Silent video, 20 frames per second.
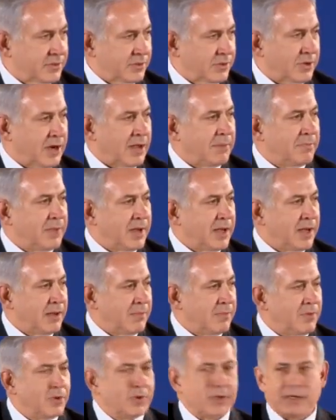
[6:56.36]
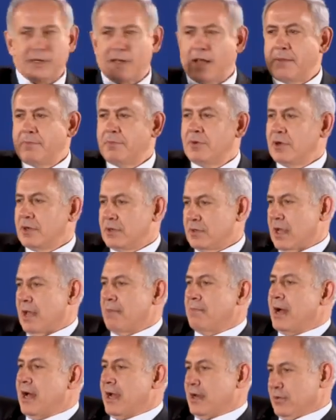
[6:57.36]
Or
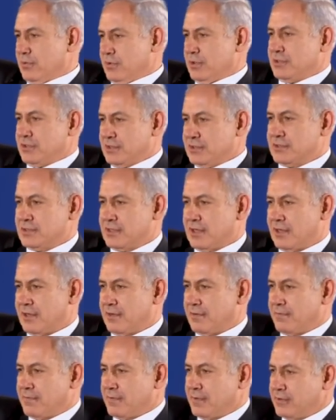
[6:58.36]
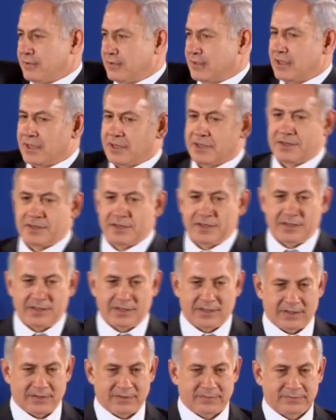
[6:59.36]
Ammon, which is today the
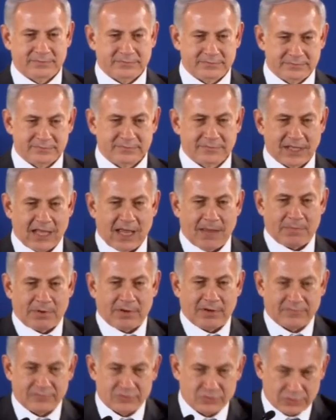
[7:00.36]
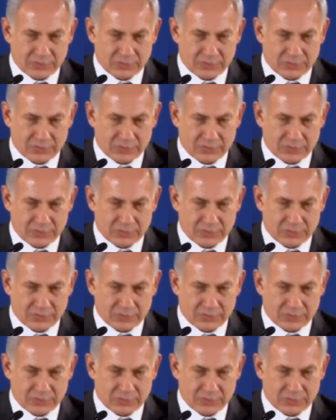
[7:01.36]
capital of